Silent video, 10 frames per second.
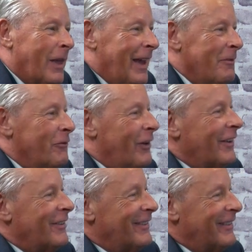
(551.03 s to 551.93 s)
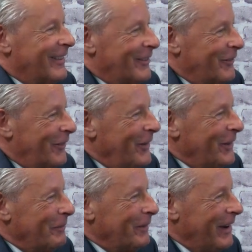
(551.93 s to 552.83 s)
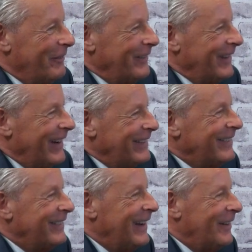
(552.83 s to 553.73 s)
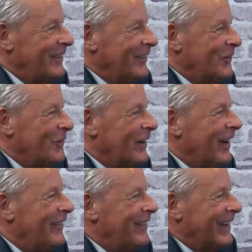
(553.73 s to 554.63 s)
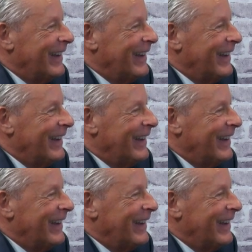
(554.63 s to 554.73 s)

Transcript: investors phoning me every day to see how it's all going.